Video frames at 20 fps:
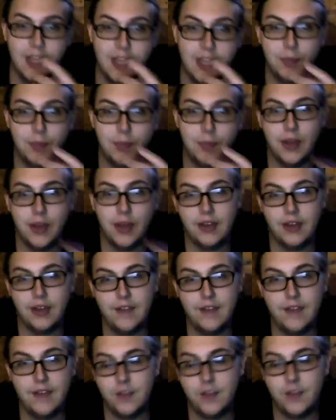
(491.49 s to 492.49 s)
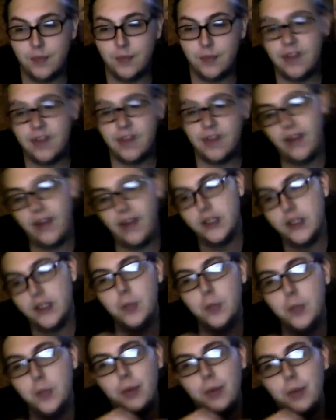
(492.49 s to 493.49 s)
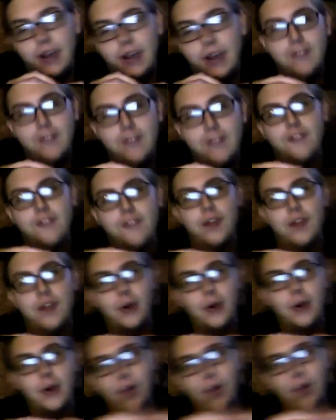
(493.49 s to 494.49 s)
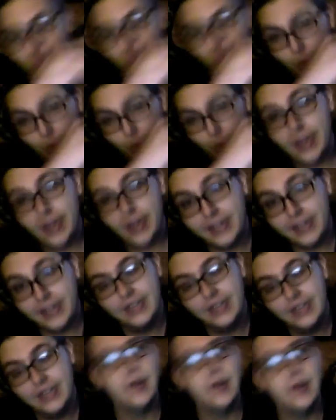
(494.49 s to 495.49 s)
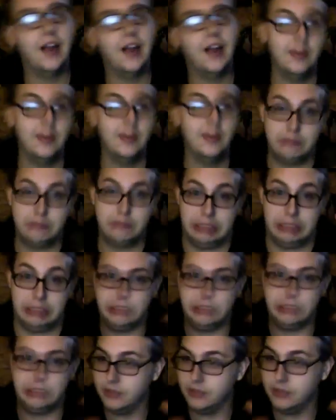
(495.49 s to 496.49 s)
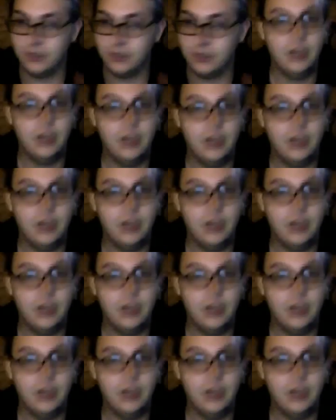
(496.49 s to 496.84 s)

But if I do bring if we sorry,